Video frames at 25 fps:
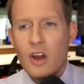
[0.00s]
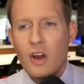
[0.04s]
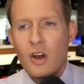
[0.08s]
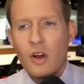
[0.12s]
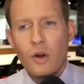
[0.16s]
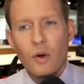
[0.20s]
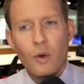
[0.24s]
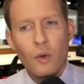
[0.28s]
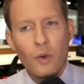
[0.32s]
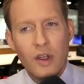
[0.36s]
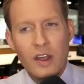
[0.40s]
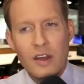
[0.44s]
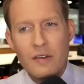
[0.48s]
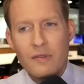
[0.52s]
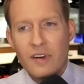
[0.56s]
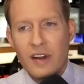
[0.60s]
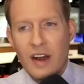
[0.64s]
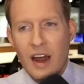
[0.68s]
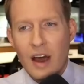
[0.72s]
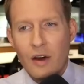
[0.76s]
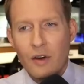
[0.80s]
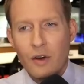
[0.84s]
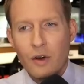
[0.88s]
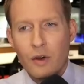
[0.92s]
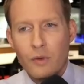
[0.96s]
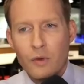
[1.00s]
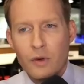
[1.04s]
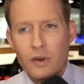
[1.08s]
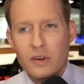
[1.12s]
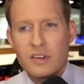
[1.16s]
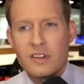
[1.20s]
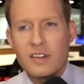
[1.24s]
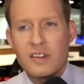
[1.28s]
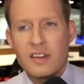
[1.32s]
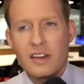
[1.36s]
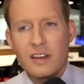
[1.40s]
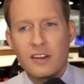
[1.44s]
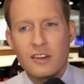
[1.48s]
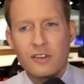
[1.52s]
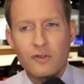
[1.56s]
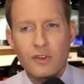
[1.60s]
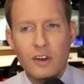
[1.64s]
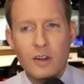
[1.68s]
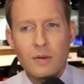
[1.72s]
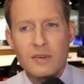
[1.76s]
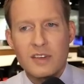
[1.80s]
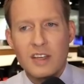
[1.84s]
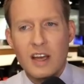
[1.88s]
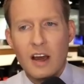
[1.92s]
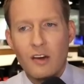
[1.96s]
or even out over into the
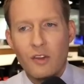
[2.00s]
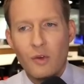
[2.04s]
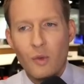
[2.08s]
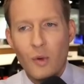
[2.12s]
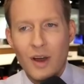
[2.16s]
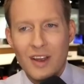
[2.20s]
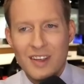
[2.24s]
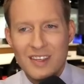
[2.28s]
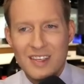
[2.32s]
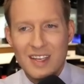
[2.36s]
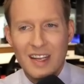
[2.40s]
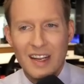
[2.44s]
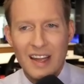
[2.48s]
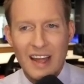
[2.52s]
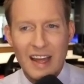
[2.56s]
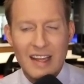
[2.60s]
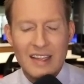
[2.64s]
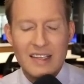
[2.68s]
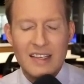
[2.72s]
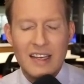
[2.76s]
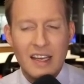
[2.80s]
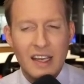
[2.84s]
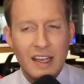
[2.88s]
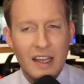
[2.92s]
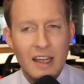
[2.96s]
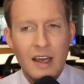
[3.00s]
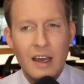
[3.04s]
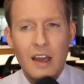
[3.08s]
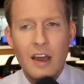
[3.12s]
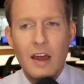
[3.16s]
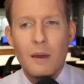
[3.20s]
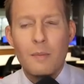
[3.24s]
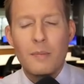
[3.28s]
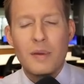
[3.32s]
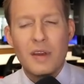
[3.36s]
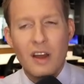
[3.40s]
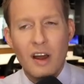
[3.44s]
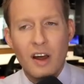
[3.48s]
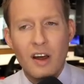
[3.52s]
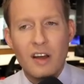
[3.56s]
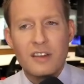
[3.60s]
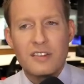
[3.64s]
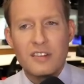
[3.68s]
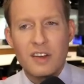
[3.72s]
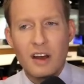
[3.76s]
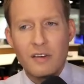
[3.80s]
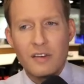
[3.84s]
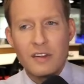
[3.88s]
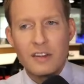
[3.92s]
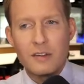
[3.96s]
extreme southwest Atlantic because
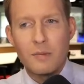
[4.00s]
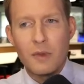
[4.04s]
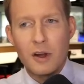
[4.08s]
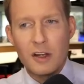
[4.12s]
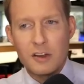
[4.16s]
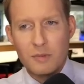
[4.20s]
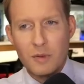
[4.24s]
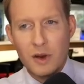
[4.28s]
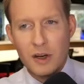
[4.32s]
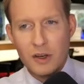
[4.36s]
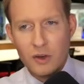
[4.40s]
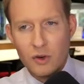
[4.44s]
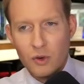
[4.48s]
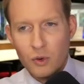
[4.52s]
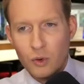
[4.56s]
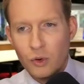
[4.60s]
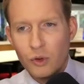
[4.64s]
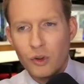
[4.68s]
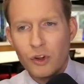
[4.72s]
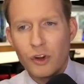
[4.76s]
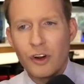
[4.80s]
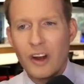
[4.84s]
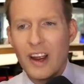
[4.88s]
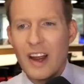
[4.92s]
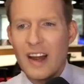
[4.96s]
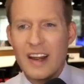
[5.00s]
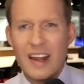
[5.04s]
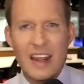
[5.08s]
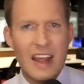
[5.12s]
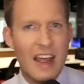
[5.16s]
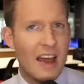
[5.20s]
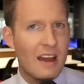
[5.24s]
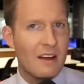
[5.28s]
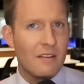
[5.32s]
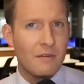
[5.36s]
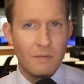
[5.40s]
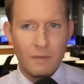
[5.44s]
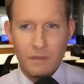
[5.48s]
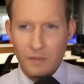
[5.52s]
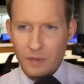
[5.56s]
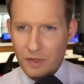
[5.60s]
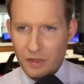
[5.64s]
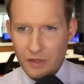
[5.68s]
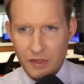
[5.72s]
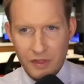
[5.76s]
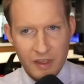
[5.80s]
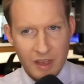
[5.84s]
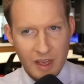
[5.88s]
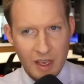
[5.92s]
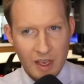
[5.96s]
of it's much, much cooler. And again,
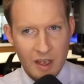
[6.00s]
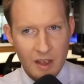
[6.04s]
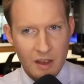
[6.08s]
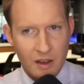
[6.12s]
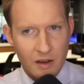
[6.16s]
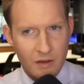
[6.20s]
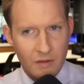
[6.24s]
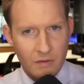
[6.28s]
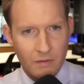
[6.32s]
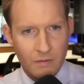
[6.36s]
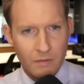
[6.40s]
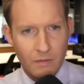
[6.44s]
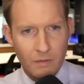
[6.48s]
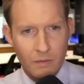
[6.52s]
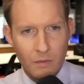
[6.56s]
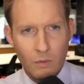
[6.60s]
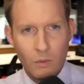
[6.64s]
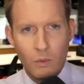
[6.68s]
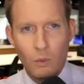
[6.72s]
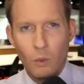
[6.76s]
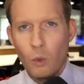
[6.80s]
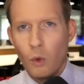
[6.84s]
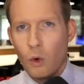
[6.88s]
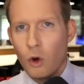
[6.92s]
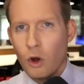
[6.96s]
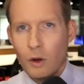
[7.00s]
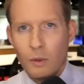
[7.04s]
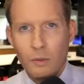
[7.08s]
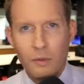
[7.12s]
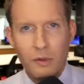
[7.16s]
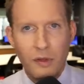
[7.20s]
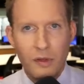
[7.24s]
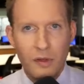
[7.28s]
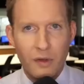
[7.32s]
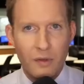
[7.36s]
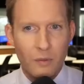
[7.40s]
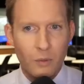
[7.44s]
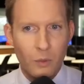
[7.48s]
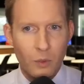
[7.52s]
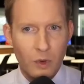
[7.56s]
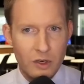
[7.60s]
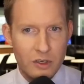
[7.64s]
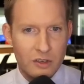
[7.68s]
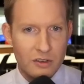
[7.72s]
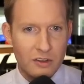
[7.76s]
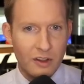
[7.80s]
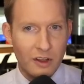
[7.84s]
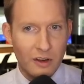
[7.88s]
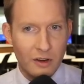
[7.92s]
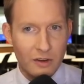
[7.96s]
the warmth,
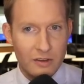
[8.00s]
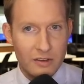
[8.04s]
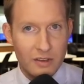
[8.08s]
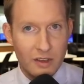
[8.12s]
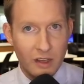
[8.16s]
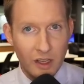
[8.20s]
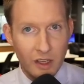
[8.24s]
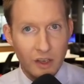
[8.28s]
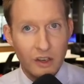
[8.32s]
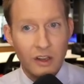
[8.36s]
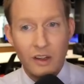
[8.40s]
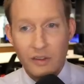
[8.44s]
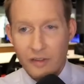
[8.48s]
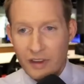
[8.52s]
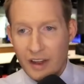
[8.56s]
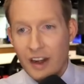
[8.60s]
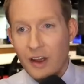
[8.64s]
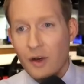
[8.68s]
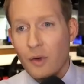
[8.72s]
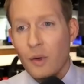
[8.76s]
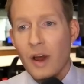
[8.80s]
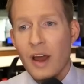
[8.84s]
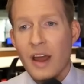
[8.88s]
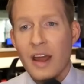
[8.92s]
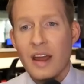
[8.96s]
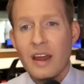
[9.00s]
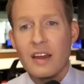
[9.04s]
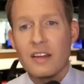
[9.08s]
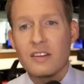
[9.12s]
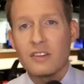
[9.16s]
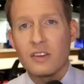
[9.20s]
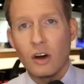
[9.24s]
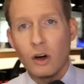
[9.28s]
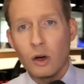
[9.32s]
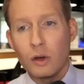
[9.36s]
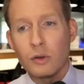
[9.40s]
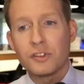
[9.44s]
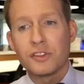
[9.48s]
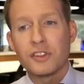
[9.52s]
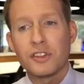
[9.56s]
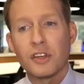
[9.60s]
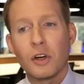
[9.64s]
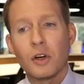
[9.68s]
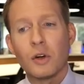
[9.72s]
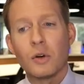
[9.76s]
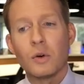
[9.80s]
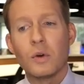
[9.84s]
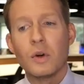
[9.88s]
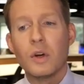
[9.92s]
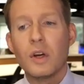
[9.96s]
which there's little of anyway, is
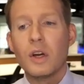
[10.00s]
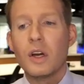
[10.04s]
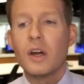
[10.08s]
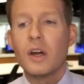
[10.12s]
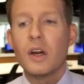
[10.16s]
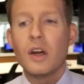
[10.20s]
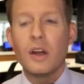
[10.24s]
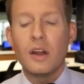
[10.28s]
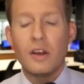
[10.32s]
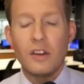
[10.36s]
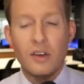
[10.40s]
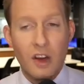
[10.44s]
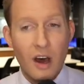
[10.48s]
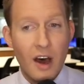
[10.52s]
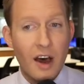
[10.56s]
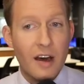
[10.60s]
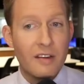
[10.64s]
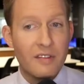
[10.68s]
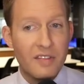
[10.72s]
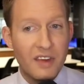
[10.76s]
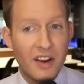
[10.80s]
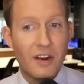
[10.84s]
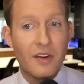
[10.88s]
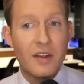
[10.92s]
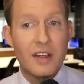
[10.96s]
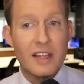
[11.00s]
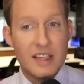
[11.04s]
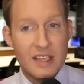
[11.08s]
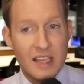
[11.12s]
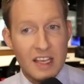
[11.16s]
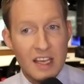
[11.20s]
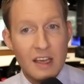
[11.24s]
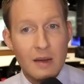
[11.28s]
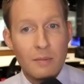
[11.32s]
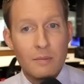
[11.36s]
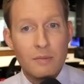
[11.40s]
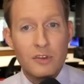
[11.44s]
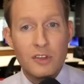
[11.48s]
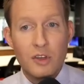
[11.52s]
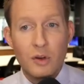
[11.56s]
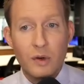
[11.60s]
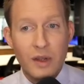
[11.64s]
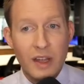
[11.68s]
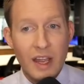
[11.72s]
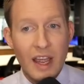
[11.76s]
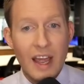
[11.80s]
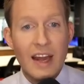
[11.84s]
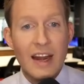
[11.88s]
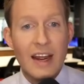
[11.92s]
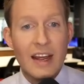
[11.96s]
also not very deep. So
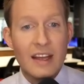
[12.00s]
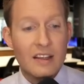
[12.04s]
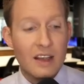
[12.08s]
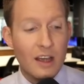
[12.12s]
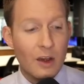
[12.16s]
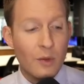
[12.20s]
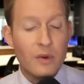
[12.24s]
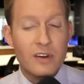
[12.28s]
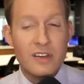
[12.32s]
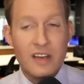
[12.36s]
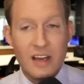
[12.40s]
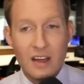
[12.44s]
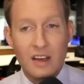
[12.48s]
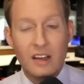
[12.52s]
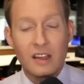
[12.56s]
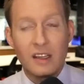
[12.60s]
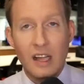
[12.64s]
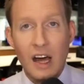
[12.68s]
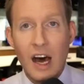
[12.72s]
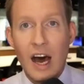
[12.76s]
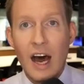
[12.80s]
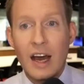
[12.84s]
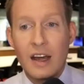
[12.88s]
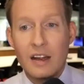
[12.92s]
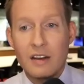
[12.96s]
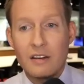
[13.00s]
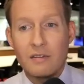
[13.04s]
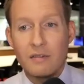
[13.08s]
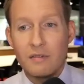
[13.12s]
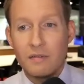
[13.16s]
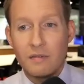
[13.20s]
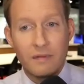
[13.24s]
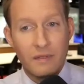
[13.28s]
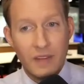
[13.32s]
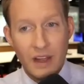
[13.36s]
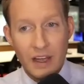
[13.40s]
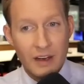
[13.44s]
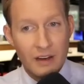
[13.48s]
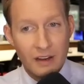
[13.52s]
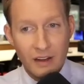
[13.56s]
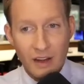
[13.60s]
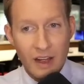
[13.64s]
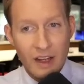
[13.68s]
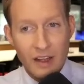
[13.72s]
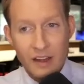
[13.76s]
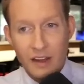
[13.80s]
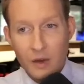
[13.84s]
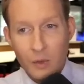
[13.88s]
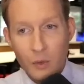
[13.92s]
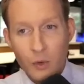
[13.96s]
again, it, it would take a lot and
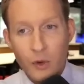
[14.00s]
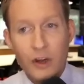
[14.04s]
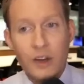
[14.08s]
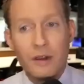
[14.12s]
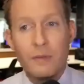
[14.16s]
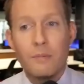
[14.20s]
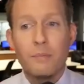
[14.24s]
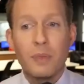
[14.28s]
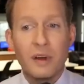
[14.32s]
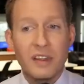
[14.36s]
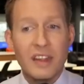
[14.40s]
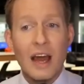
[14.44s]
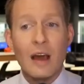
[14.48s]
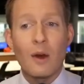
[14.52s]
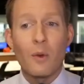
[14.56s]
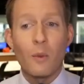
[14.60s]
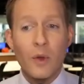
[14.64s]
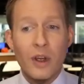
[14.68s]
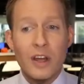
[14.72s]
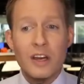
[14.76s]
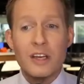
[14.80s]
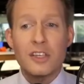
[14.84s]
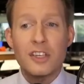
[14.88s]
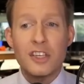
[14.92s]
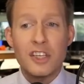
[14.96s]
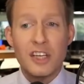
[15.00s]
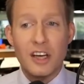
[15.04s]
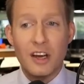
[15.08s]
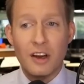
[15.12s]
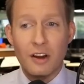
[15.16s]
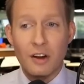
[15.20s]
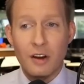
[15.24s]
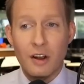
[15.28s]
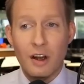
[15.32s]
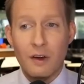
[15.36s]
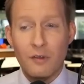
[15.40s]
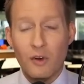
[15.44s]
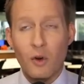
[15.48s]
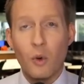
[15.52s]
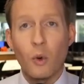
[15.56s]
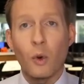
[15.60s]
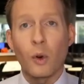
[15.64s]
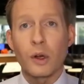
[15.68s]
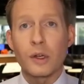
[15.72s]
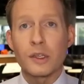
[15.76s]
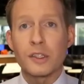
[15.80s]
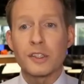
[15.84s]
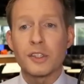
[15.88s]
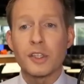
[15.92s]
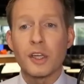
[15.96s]
likely wouldn't. But that wind shear, of
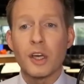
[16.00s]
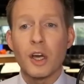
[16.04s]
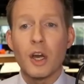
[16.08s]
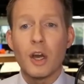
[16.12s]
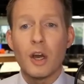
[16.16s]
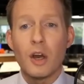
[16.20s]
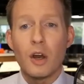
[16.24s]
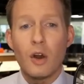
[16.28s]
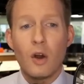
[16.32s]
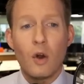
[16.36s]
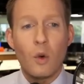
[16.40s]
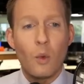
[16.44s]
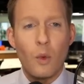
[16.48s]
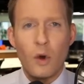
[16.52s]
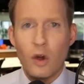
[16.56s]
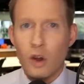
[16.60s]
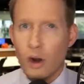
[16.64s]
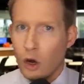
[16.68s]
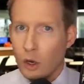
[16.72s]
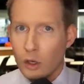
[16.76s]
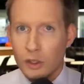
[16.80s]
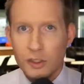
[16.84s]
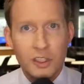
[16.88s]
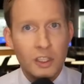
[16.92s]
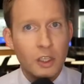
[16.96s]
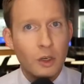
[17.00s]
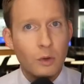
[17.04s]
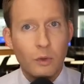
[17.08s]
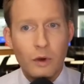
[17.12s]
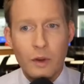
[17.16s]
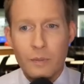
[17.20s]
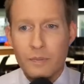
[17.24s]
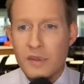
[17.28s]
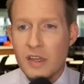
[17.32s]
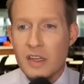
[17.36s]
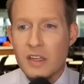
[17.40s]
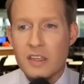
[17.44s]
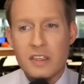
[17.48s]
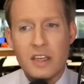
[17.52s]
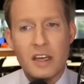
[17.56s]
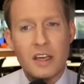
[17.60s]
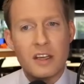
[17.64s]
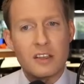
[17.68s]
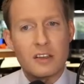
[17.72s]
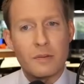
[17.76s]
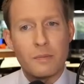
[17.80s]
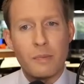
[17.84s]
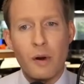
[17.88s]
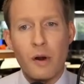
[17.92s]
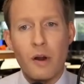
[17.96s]
course, would also rip these things
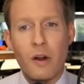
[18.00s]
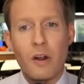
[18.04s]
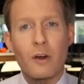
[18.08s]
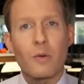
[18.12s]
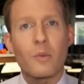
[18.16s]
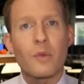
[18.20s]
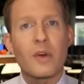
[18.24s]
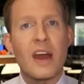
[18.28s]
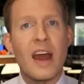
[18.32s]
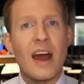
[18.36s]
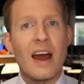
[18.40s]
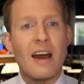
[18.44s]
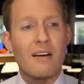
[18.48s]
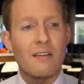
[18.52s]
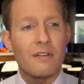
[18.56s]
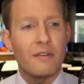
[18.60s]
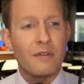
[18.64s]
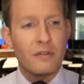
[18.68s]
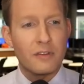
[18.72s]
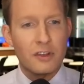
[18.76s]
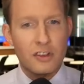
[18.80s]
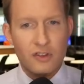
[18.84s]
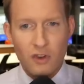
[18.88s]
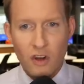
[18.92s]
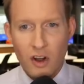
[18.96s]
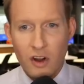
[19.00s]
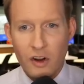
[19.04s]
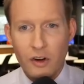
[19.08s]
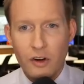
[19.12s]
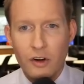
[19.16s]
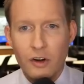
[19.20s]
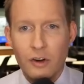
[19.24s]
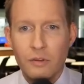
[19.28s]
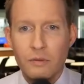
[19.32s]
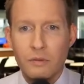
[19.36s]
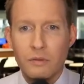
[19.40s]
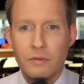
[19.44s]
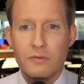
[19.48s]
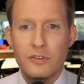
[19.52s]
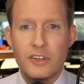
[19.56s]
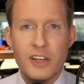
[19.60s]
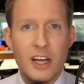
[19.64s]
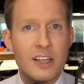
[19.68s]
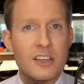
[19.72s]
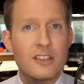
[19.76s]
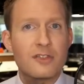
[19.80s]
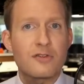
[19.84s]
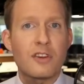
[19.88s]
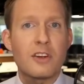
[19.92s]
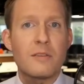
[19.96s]
apart. We have stronger jet
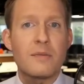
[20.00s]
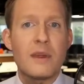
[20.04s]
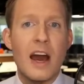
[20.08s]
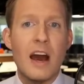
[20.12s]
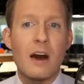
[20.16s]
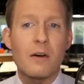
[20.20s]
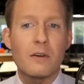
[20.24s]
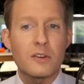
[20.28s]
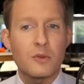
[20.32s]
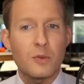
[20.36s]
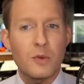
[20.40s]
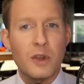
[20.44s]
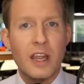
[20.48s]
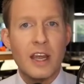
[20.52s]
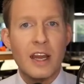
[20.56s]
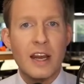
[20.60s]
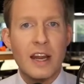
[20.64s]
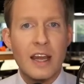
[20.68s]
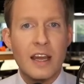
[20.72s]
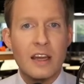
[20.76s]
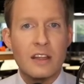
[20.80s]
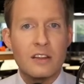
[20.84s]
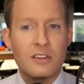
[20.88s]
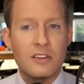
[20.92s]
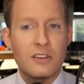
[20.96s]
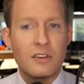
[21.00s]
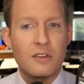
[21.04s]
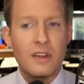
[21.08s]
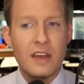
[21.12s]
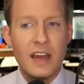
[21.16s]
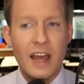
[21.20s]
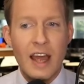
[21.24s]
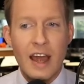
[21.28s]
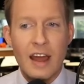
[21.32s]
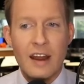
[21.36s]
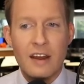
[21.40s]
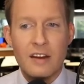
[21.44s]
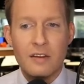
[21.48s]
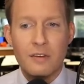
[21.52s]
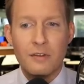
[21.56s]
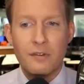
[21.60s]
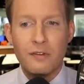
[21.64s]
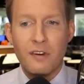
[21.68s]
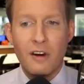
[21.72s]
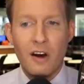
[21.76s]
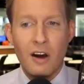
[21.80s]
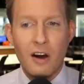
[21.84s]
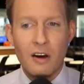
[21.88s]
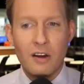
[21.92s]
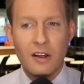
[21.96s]
stream now as we get into the end of
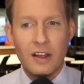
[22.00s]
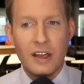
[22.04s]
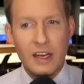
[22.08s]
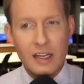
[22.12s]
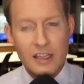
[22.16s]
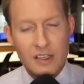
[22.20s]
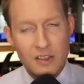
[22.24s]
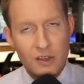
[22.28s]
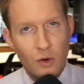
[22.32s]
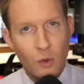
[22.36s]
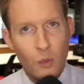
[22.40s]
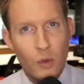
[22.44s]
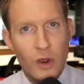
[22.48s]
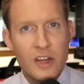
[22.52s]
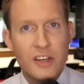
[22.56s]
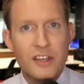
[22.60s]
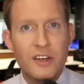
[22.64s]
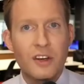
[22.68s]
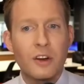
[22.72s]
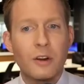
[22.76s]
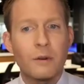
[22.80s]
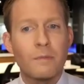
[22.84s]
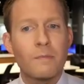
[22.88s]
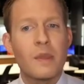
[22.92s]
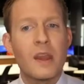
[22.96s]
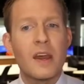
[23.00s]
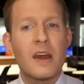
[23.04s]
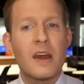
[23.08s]
fall and into winter.